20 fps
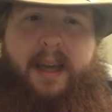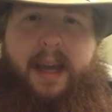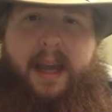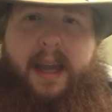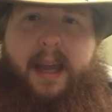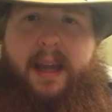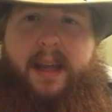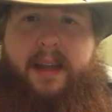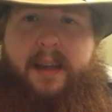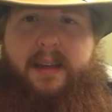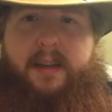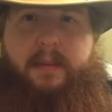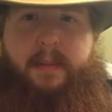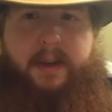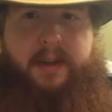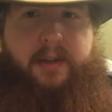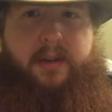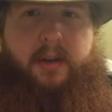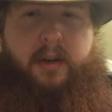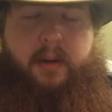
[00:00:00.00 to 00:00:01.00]
And to
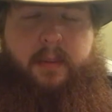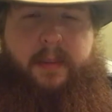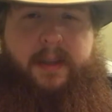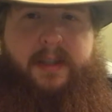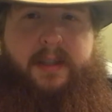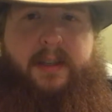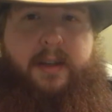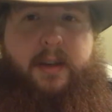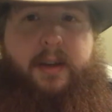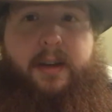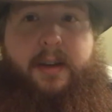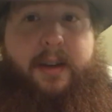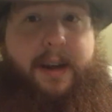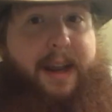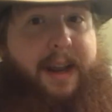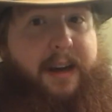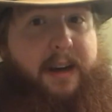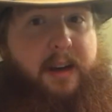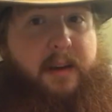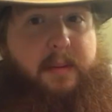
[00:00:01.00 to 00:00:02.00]
make sure you don't miss it, you need to
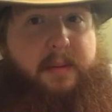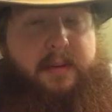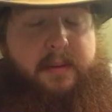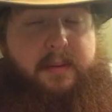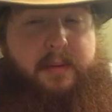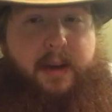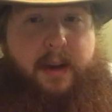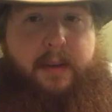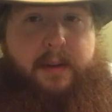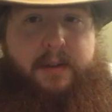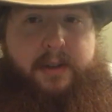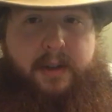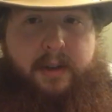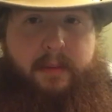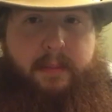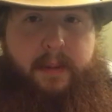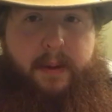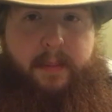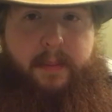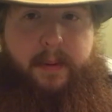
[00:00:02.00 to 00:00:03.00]
like, comment, subscribe to the
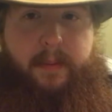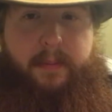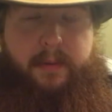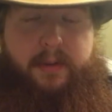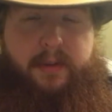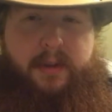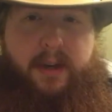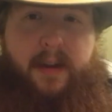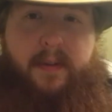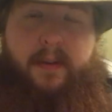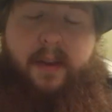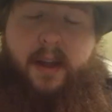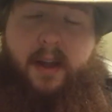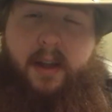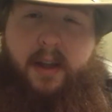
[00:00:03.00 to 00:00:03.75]
channel, Backpack Bushcraft.